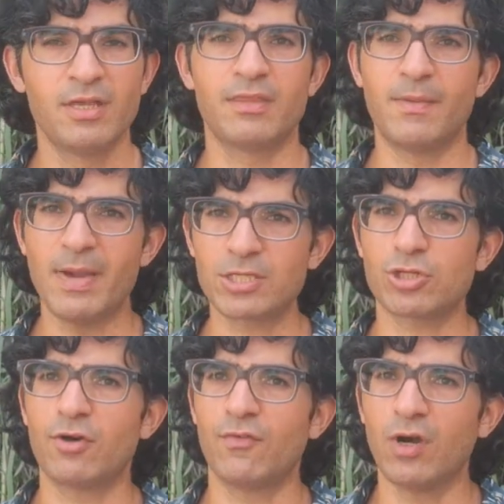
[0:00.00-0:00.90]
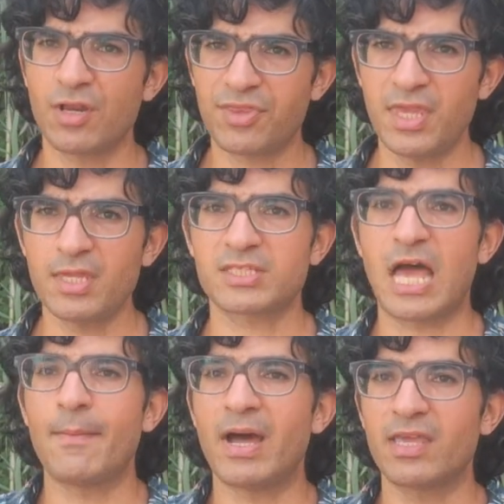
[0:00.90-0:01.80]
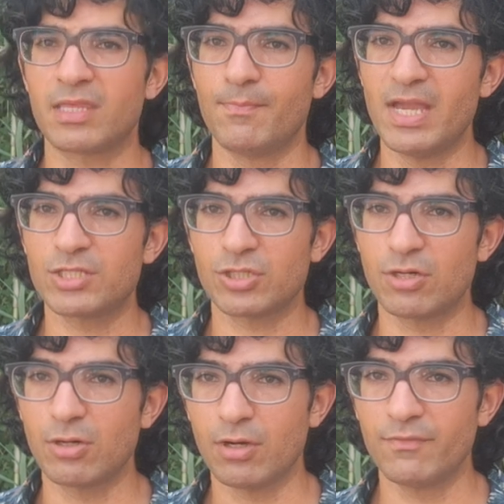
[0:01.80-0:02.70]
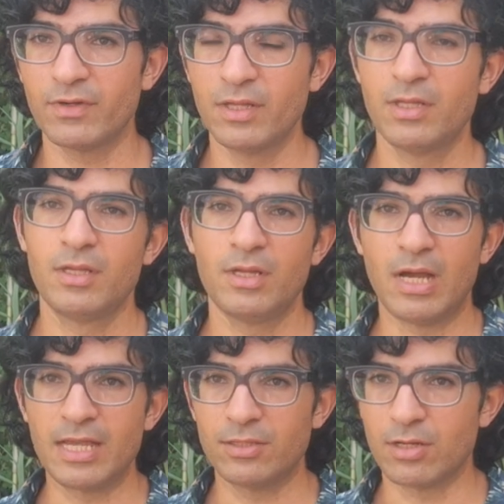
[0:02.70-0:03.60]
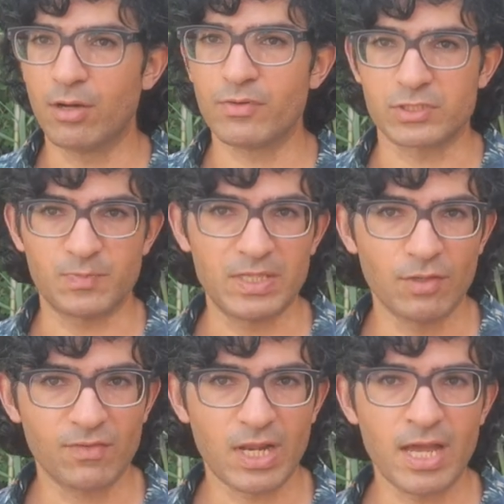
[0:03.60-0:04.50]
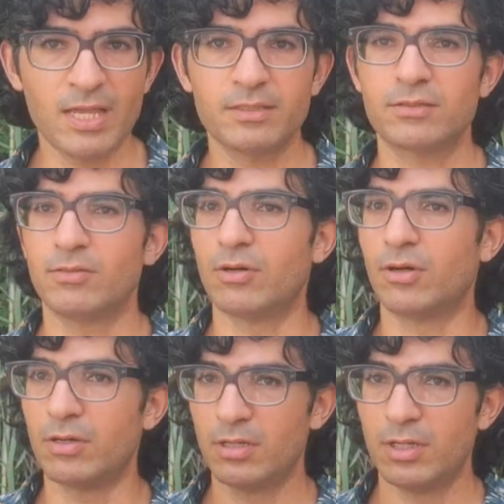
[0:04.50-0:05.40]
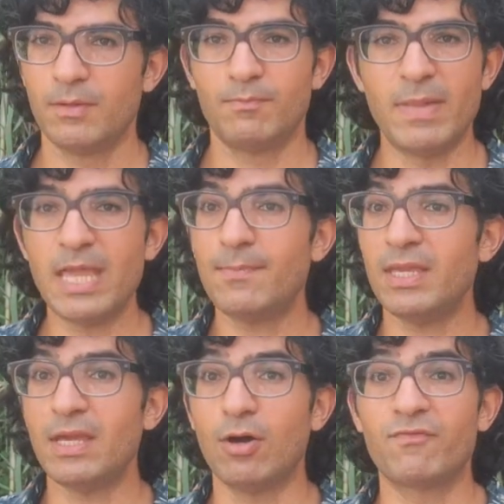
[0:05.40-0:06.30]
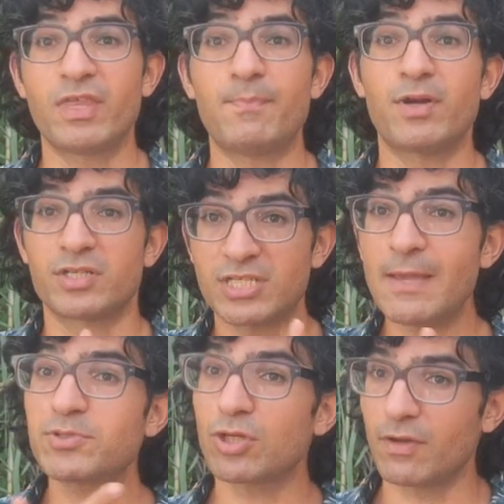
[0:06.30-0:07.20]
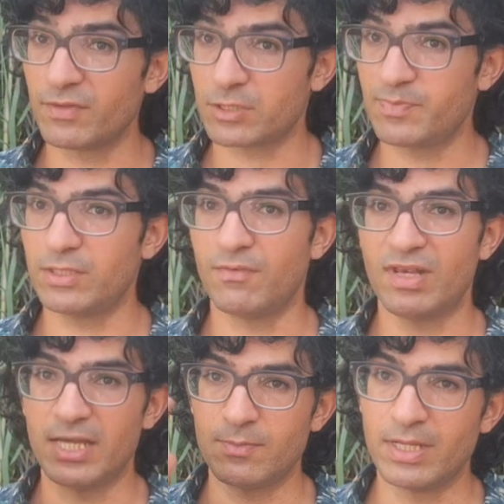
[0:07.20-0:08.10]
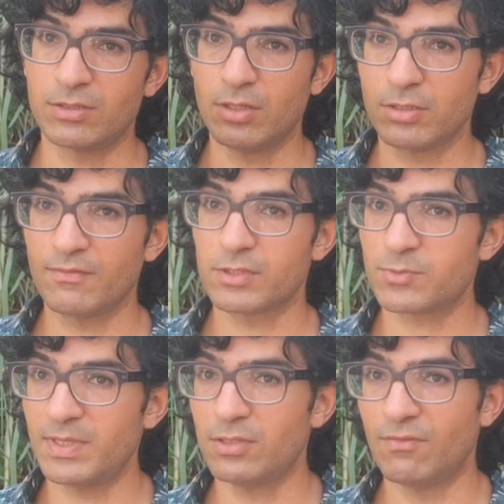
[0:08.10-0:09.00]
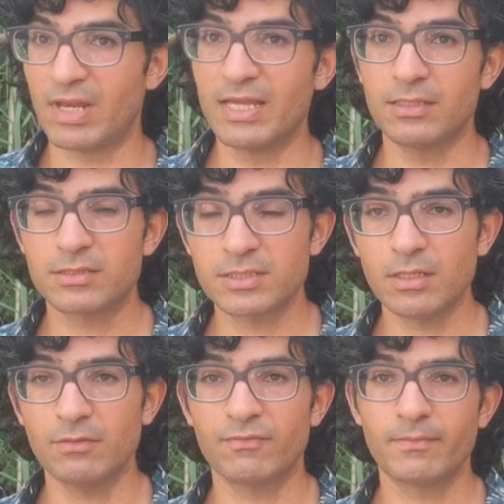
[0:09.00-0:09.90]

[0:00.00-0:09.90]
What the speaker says: The measure of all things, am I the measure of, I don't know, the speed of light, or maybe of the perception of the speed of light, but not of the speed of light itself?